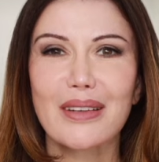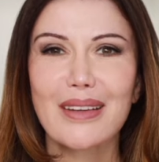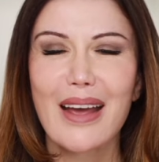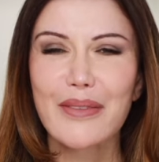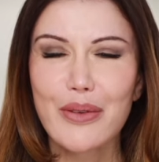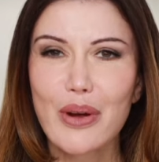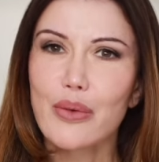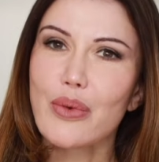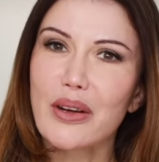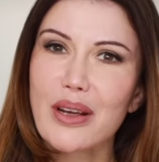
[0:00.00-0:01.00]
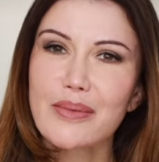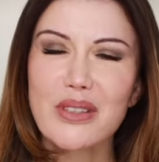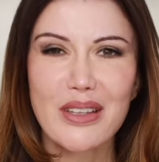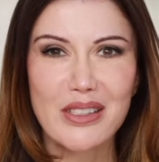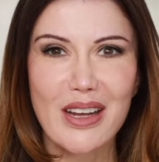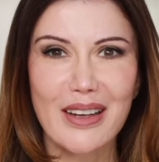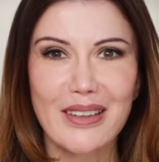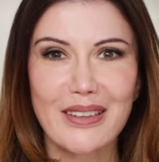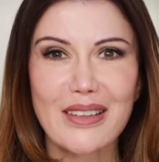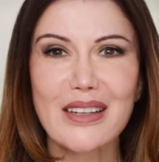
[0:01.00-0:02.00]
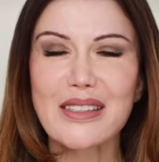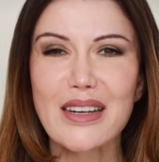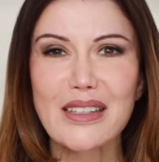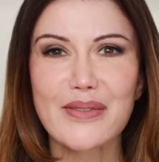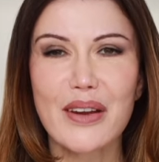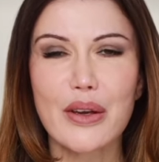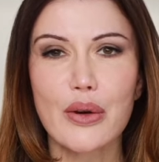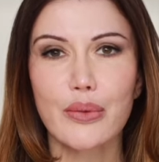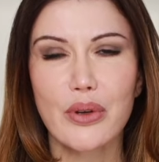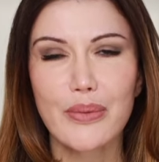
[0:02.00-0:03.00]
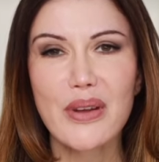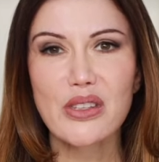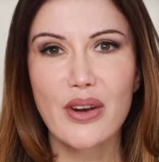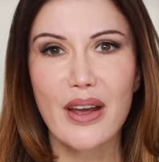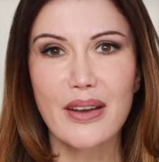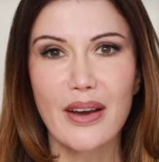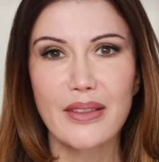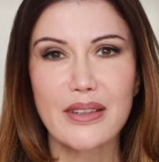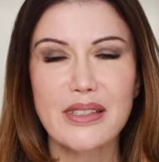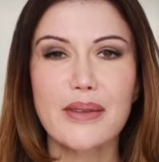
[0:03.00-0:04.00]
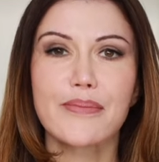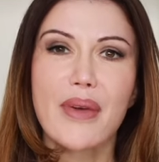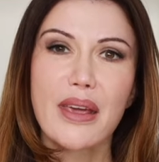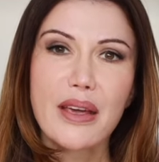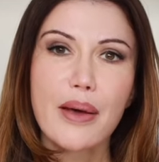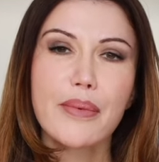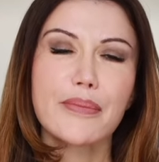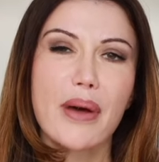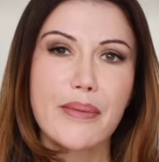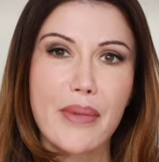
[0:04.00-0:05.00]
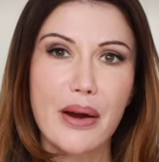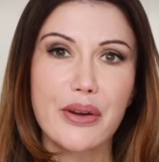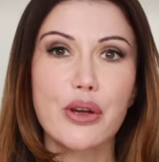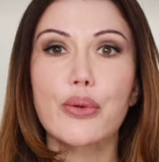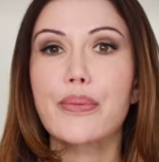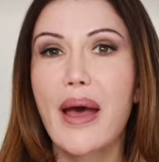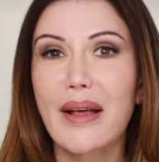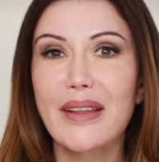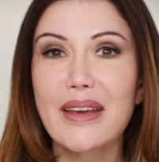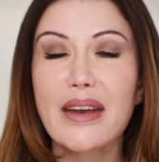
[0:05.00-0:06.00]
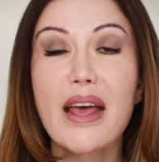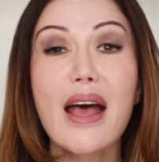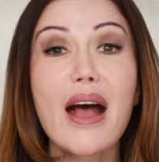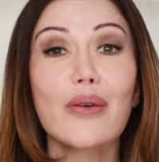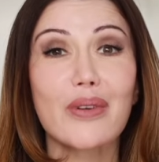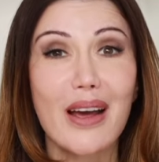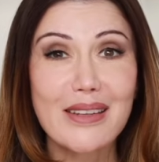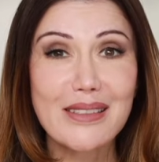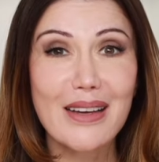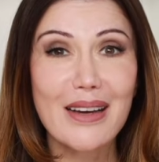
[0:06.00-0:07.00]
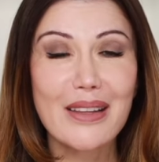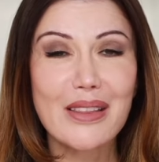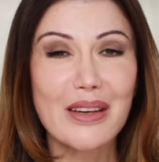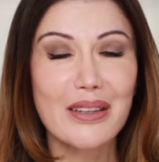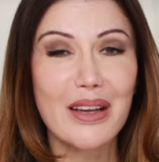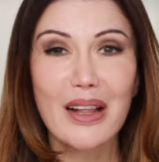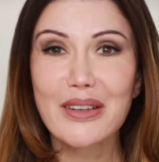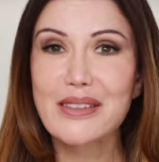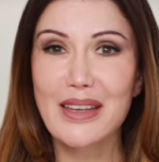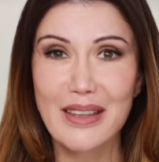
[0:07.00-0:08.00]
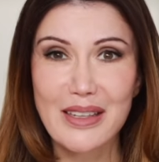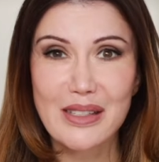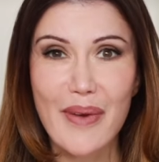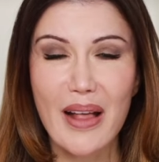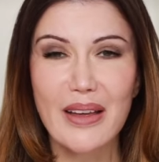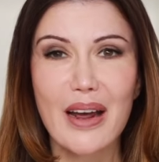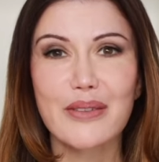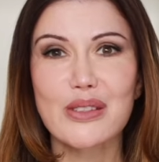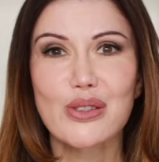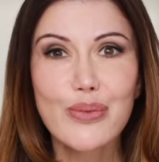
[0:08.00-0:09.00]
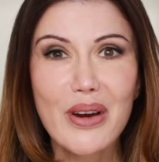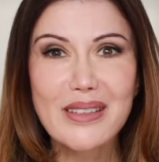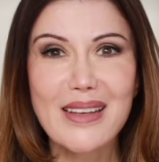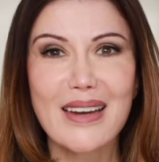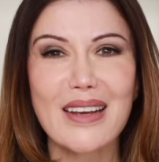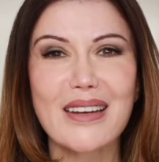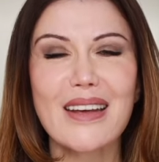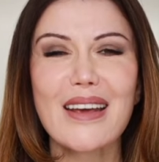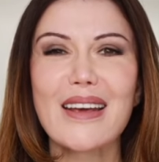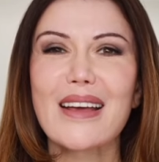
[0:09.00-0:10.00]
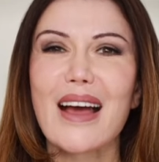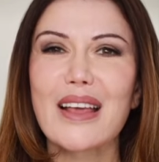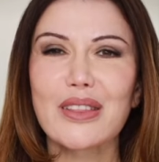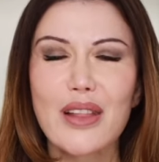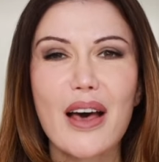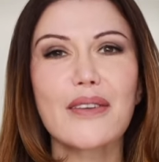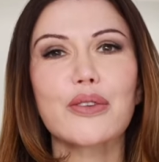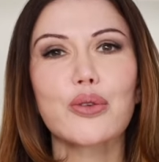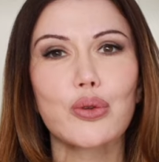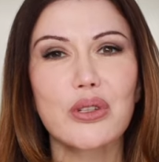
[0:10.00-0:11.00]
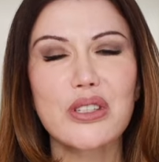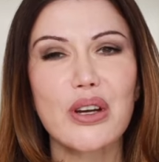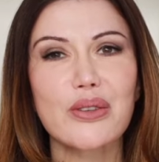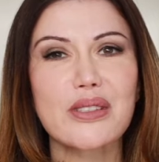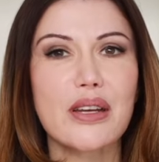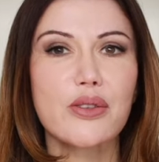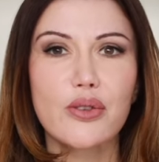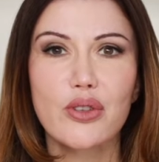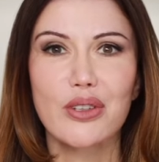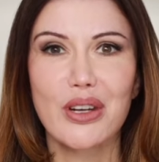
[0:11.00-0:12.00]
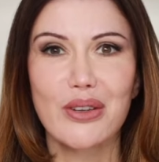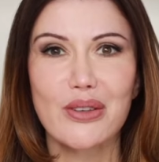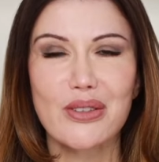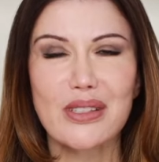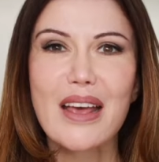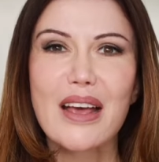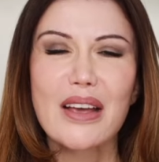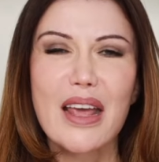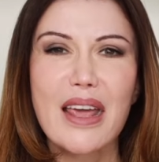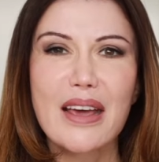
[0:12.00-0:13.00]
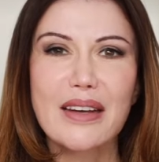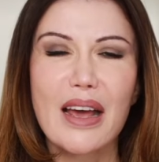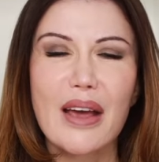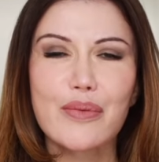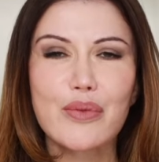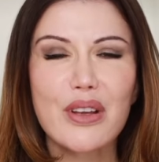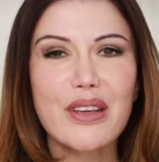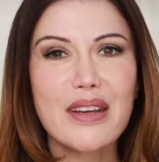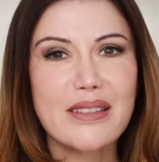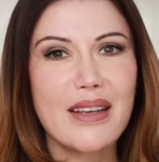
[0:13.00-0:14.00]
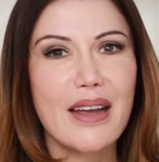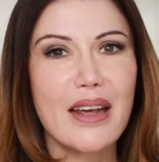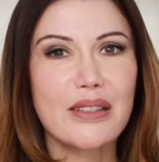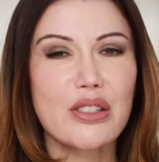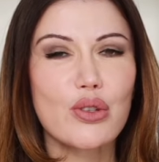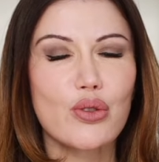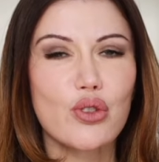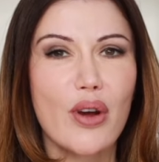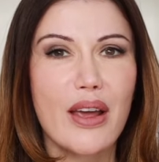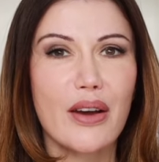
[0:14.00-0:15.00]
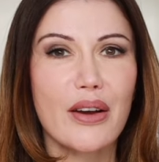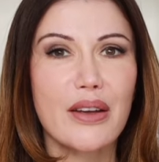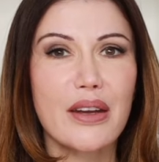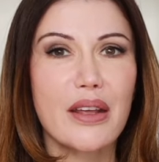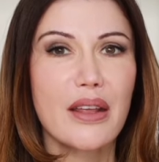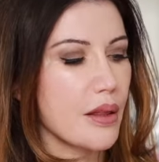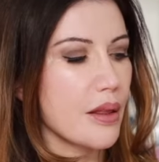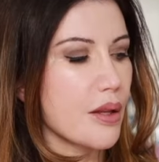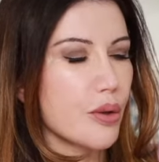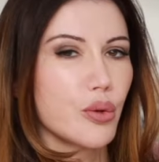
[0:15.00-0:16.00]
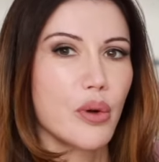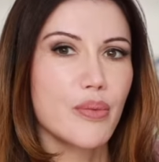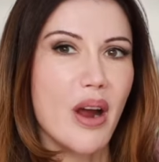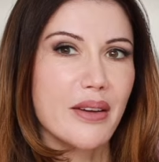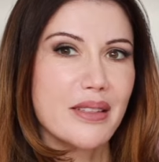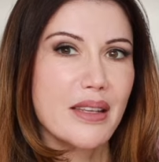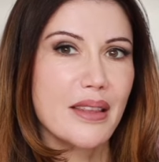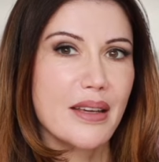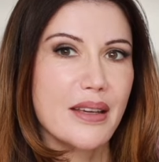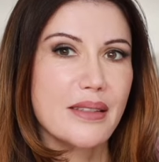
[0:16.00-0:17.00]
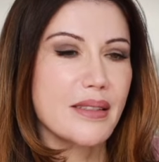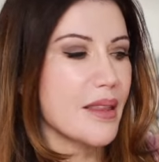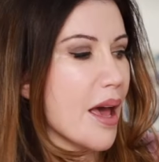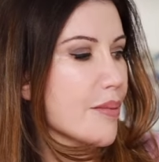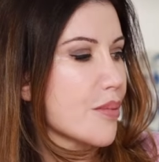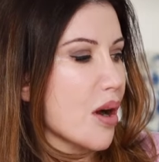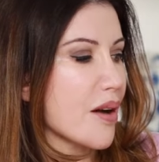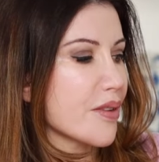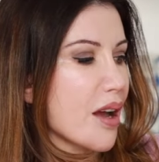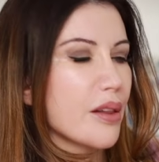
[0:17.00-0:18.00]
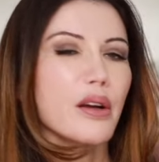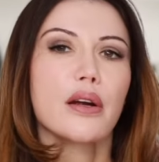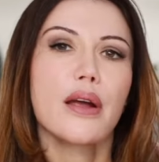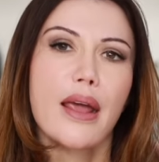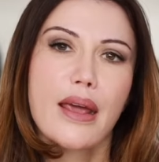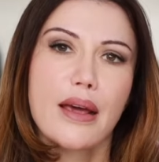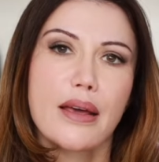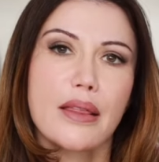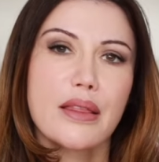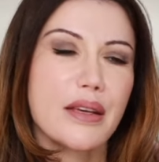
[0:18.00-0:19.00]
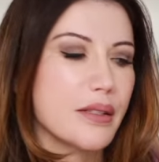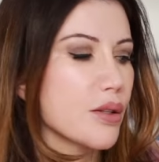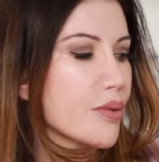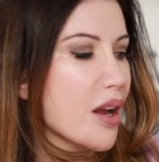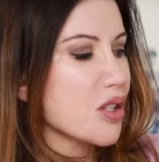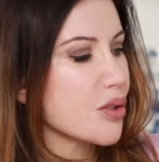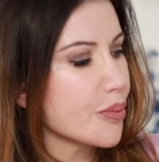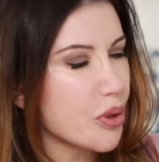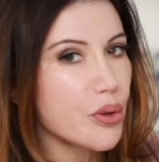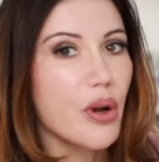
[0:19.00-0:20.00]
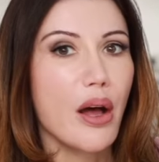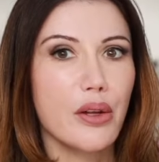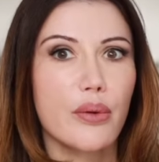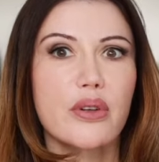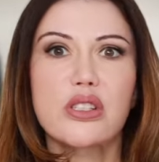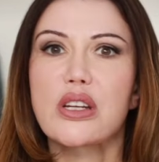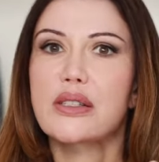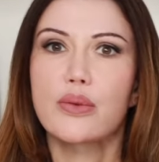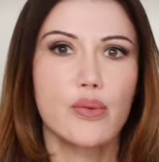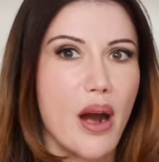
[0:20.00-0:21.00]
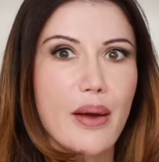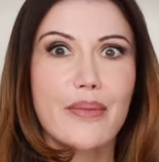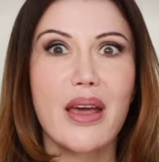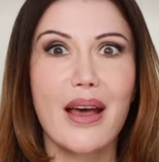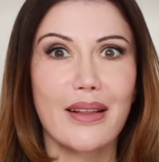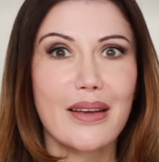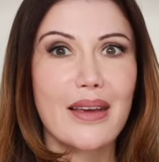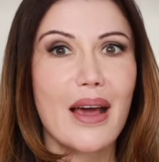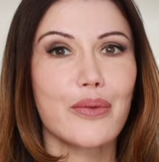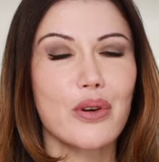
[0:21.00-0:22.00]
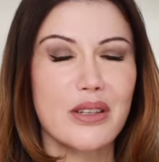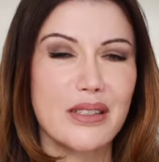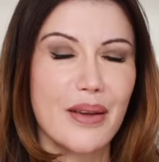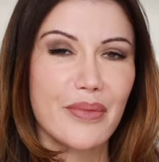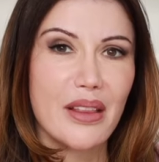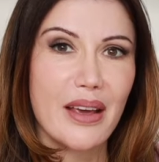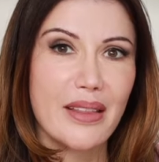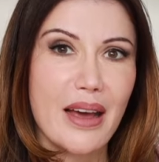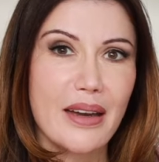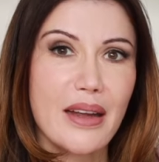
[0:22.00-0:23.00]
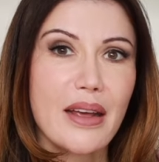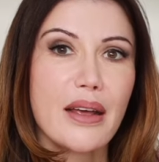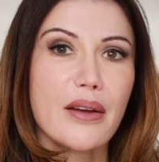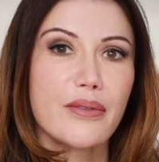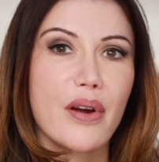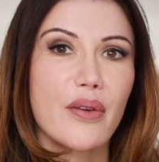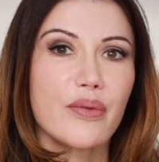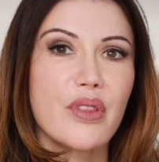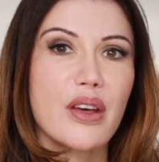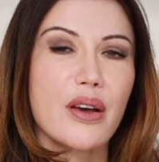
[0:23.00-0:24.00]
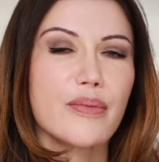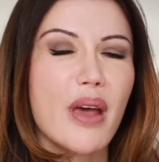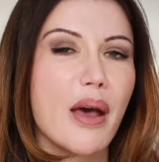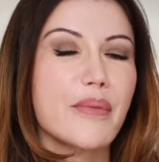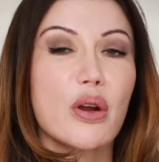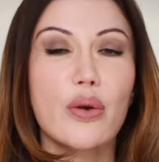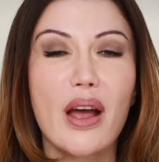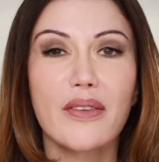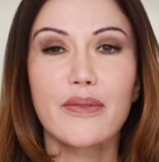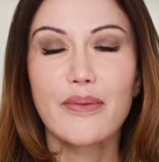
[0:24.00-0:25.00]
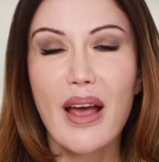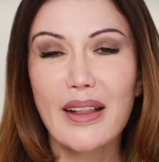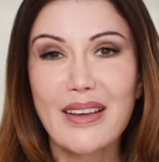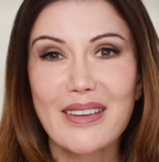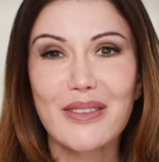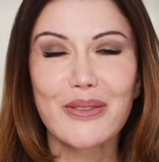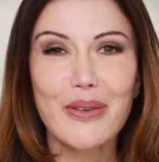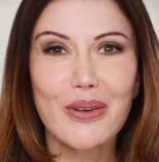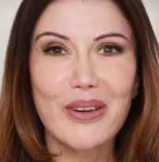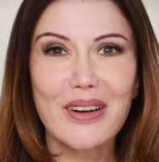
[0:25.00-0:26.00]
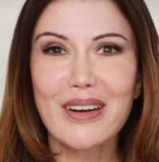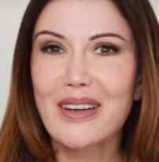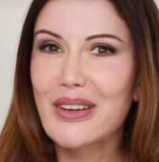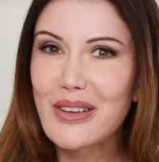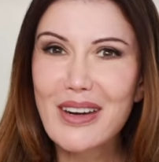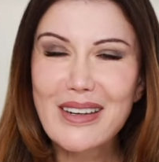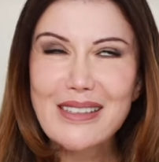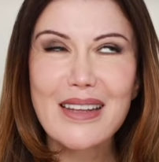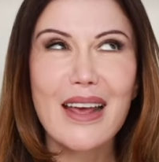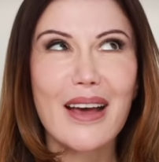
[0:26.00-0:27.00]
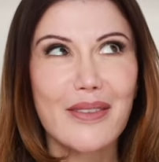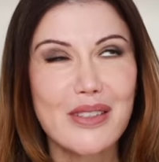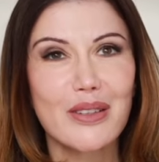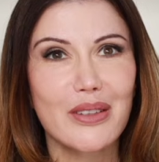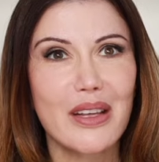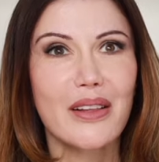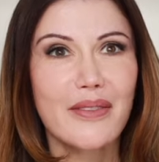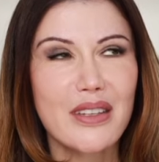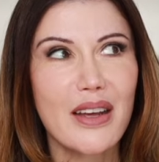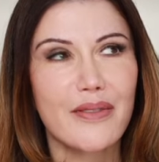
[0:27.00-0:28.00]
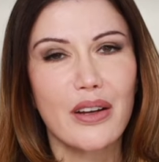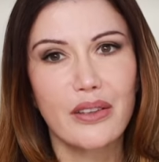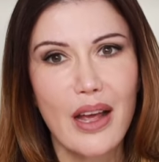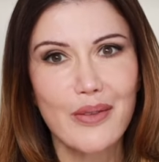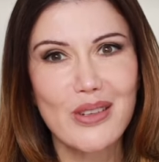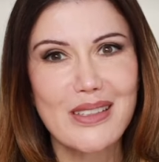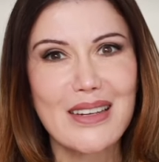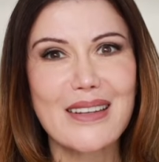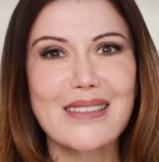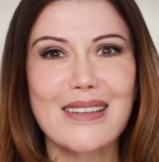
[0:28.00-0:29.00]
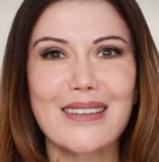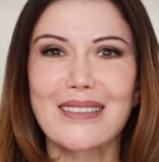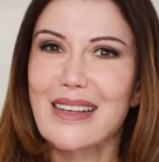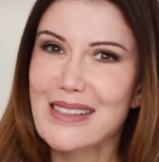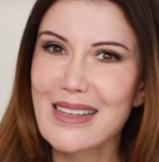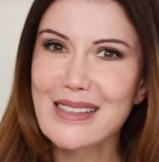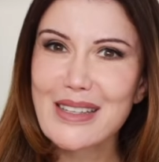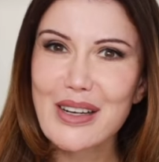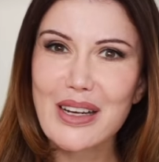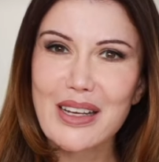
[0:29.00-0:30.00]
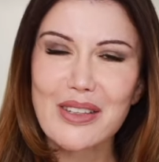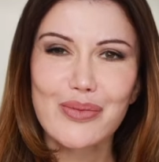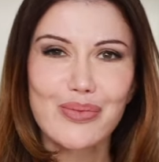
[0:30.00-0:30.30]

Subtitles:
Hi everyone, welcome to the channel. In today's video, we'll be trying on this Makeup by Mario palette. When I saw the colors in this palette, I was super excited. I love cool tones and neutral tones, and I'm really excited to try on the cool browns in this, that mauve color, and this grayish blue color, which is right up my alley. I wore something like that from the Pat McGrath palette for New Year's, and I absolutely loved it. I felt glamorous in it, so let's get started.